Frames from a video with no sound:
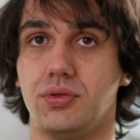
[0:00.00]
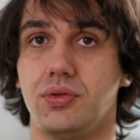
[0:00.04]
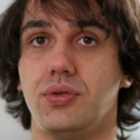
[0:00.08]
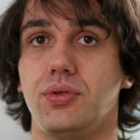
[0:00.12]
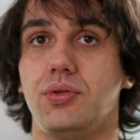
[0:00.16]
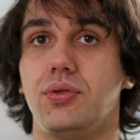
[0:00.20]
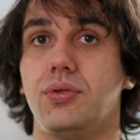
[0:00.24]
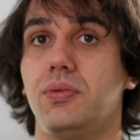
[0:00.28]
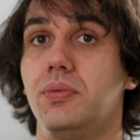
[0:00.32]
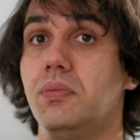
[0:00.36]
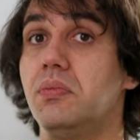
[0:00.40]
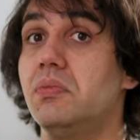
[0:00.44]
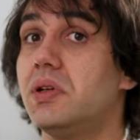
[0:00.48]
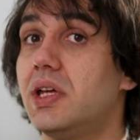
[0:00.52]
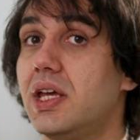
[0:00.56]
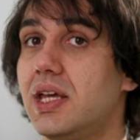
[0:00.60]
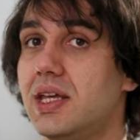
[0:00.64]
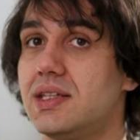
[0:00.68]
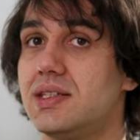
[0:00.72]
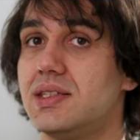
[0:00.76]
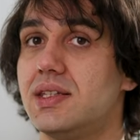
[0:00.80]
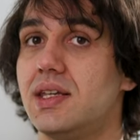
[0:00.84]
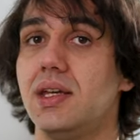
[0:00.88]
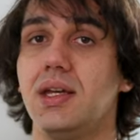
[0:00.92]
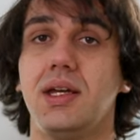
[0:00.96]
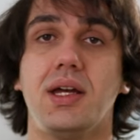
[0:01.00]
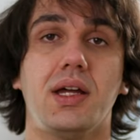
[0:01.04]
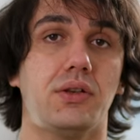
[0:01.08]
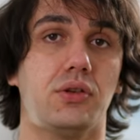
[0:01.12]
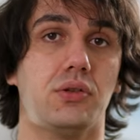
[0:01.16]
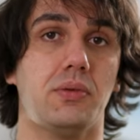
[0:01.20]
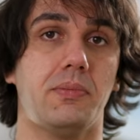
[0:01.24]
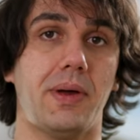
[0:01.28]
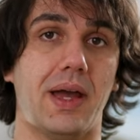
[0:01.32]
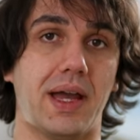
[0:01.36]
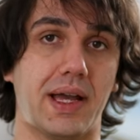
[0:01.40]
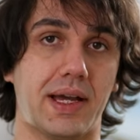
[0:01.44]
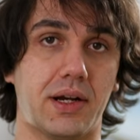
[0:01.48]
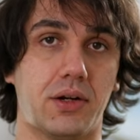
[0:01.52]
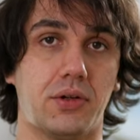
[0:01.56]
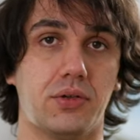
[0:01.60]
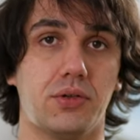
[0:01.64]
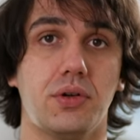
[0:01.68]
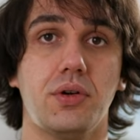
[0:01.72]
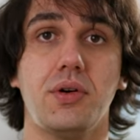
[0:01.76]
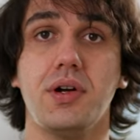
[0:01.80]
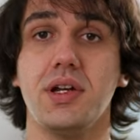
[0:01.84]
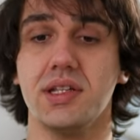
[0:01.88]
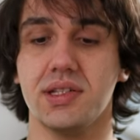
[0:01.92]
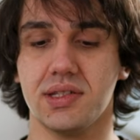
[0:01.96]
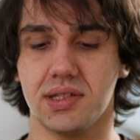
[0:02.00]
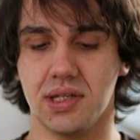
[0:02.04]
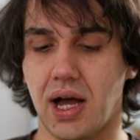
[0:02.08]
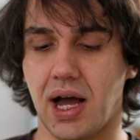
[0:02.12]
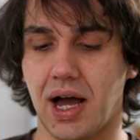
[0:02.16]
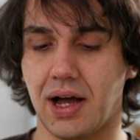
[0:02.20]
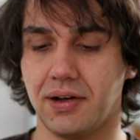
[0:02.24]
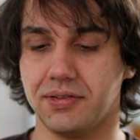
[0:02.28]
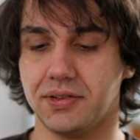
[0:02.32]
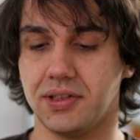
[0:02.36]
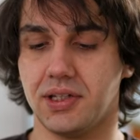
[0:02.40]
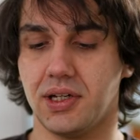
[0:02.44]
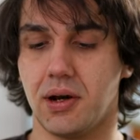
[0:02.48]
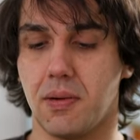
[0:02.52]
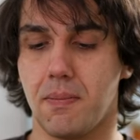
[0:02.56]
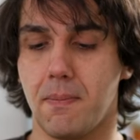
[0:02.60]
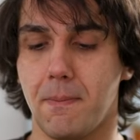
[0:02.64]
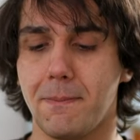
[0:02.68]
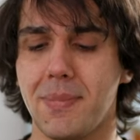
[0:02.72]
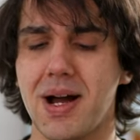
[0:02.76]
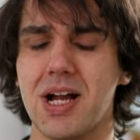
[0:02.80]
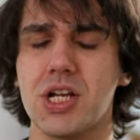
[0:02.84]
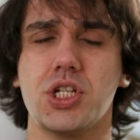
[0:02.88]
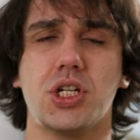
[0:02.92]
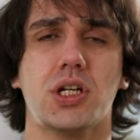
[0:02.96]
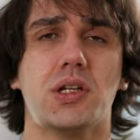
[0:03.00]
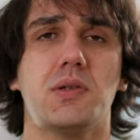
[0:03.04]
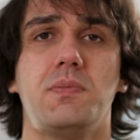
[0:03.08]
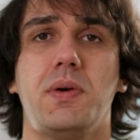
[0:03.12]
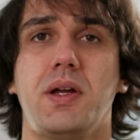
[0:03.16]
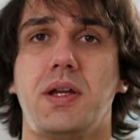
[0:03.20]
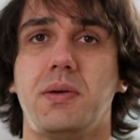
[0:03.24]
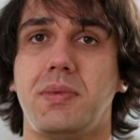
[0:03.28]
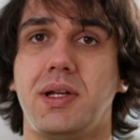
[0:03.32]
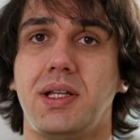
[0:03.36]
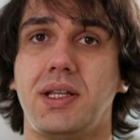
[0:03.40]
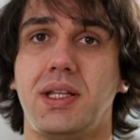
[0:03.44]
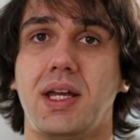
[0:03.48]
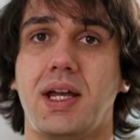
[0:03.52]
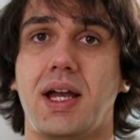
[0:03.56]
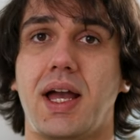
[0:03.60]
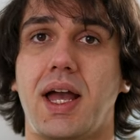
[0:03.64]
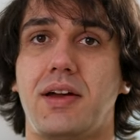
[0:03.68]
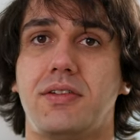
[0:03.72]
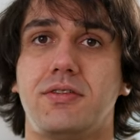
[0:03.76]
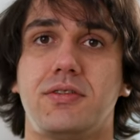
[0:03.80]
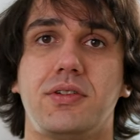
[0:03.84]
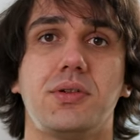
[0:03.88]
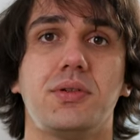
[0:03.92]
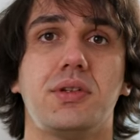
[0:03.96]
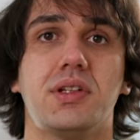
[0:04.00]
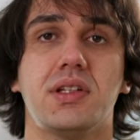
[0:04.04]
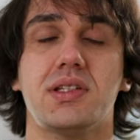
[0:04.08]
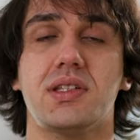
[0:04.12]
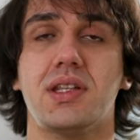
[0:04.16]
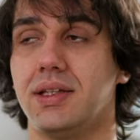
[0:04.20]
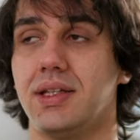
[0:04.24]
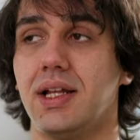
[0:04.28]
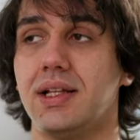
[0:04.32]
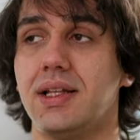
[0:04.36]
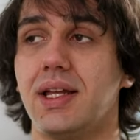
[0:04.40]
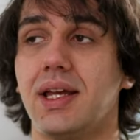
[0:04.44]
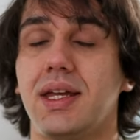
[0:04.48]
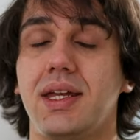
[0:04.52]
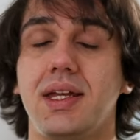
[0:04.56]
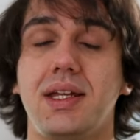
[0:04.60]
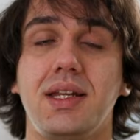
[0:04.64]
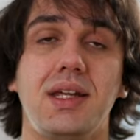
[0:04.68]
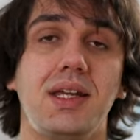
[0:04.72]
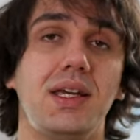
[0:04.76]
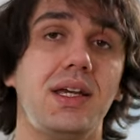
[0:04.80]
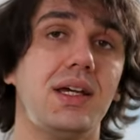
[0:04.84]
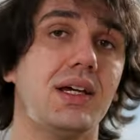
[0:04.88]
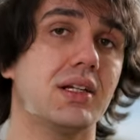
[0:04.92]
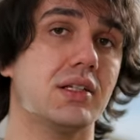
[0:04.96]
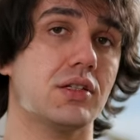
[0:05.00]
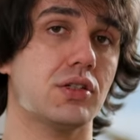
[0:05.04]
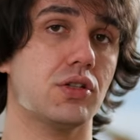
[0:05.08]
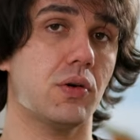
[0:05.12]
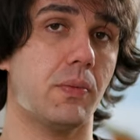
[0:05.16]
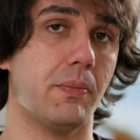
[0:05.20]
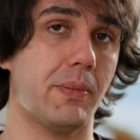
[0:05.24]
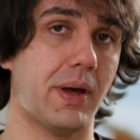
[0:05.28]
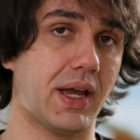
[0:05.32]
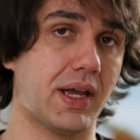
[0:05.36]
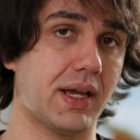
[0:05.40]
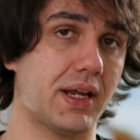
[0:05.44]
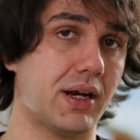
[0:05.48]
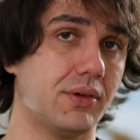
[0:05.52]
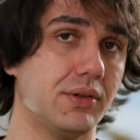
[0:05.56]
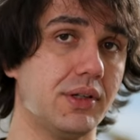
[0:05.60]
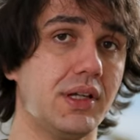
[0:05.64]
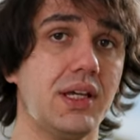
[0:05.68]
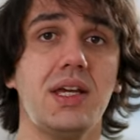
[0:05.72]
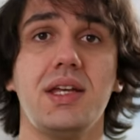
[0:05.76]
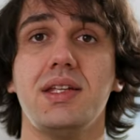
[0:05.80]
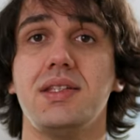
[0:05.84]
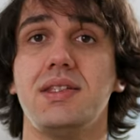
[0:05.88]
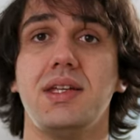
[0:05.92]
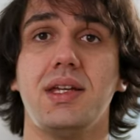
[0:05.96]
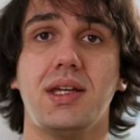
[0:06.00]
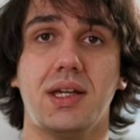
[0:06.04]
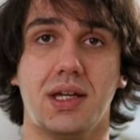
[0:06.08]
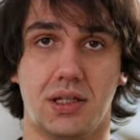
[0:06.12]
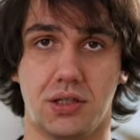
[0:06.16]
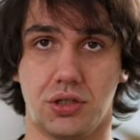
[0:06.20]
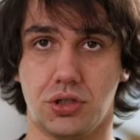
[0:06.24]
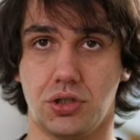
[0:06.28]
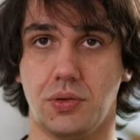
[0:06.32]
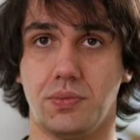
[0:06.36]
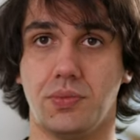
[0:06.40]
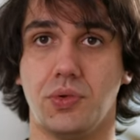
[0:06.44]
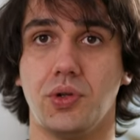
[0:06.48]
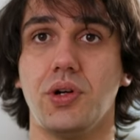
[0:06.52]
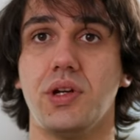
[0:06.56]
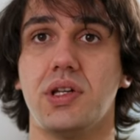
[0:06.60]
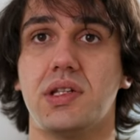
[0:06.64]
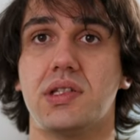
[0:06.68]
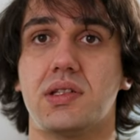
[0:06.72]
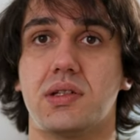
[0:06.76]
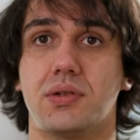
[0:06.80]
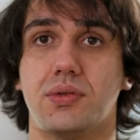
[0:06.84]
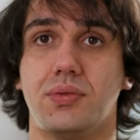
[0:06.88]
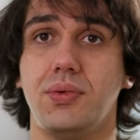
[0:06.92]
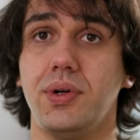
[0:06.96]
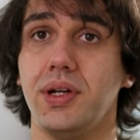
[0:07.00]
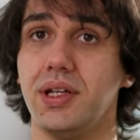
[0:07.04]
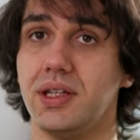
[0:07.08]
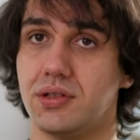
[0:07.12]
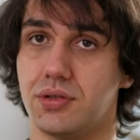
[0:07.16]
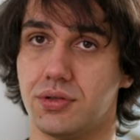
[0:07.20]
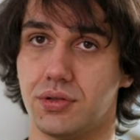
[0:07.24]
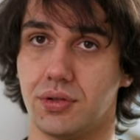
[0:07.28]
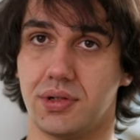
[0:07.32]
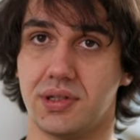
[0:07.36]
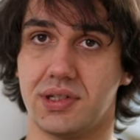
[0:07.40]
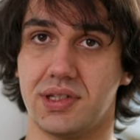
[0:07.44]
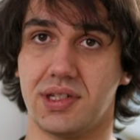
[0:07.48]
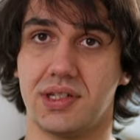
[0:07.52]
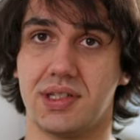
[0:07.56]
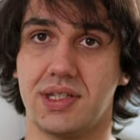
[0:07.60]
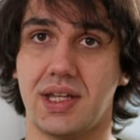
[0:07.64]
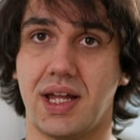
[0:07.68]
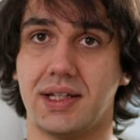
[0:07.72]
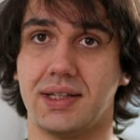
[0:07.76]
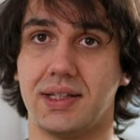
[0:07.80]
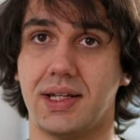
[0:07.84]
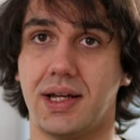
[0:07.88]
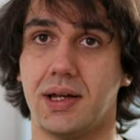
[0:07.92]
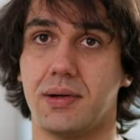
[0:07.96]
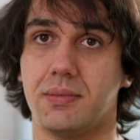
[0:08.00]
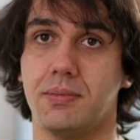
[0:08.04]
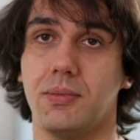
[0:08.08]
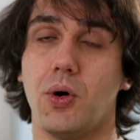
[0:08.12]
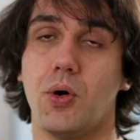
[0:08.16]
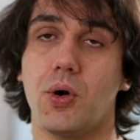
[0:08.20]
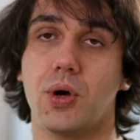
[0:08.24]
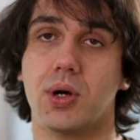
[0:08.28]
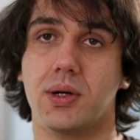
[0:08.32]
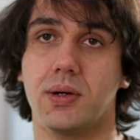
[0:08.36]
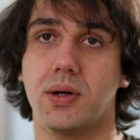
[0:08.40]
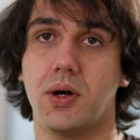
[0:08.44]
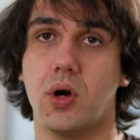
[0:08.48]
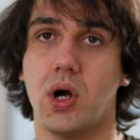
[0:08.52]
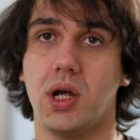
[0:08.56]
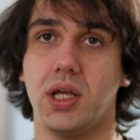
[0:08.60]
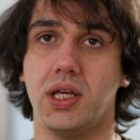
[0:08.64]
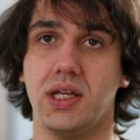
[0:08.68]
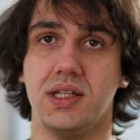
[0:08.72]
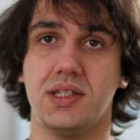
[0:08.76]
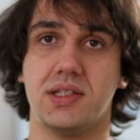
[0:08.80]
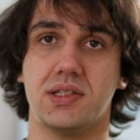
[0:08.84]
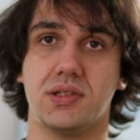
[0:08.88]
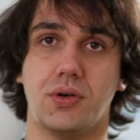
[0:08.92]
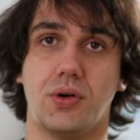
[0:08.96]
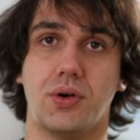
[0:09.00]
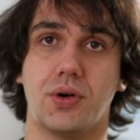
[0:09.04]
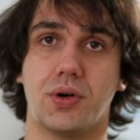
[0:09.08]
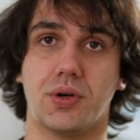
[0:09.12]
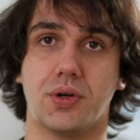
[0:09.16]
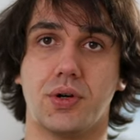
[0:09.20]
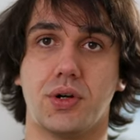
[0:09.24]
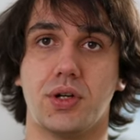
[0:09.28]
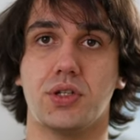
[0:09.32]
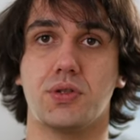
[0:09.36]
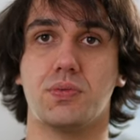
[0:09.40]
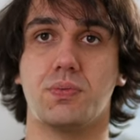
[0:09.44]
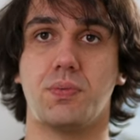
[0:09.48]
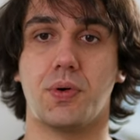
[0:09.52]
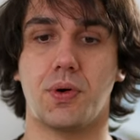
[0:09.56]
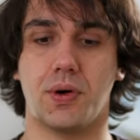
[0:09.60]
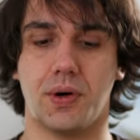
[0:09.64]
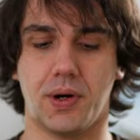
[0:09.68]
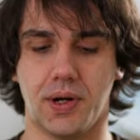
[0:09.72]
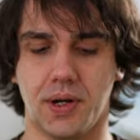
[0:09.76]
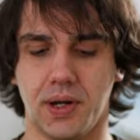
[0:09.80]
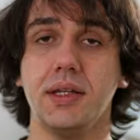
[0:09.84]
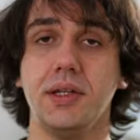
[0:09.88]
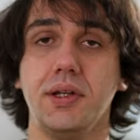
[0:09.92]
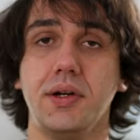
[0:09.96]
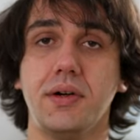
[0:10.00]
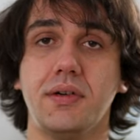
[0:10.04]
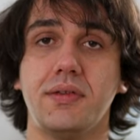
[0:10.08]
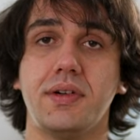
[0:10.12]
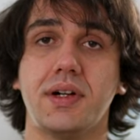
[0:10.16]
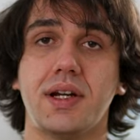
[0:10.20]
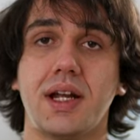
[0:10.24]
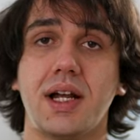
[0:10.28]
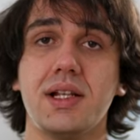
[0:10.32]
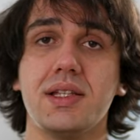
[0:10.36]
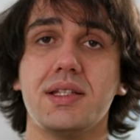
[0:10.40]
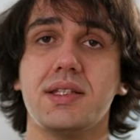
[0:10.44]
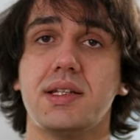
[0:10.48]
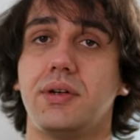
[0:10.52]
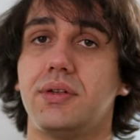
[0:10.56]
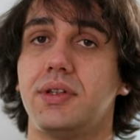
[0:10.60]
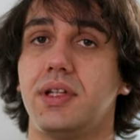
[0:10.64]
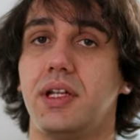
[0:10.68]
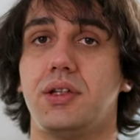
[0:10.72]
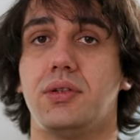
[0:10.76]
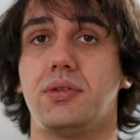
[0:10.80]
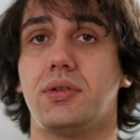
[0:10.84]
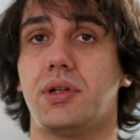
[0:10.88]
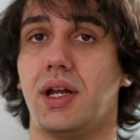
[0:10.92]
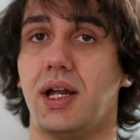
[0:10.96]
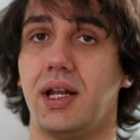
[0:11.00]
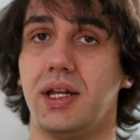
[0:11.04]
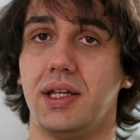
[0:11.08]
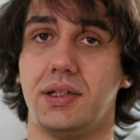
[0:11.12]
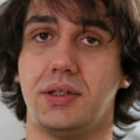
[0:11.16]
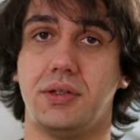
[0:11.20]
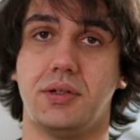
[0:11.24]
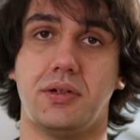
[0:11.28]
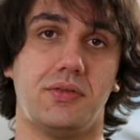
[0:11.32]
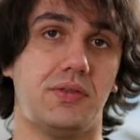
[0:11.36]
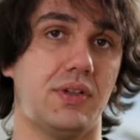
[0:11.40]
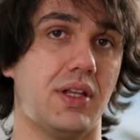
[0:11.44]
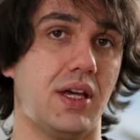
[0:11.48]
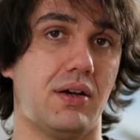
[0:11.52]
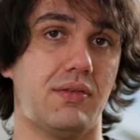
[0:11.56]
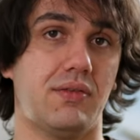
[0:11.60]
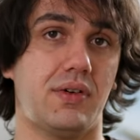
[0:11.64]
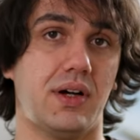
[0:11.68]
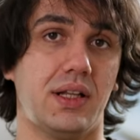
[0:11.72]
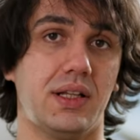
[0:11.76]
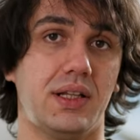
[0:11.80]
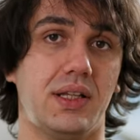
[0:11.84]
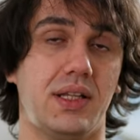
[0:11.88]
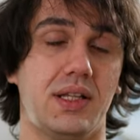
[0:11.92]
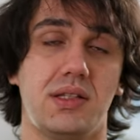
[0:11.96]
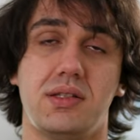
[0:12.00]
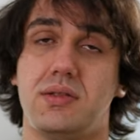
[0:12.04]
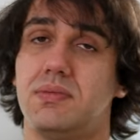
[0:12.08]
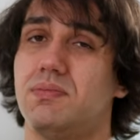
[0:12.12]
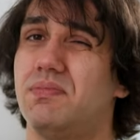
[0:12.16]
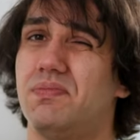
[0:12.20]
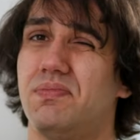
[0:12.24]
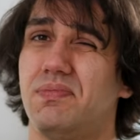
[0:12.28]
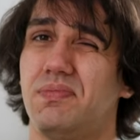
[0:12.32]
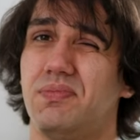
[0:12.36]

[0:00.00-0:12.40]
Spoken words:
to hissing and to background noise. After much experimenting, I have noticed that I can hear some background hissing and some noise with sources that are more hiss or noise prone. The overall sound and tonality of the Avant is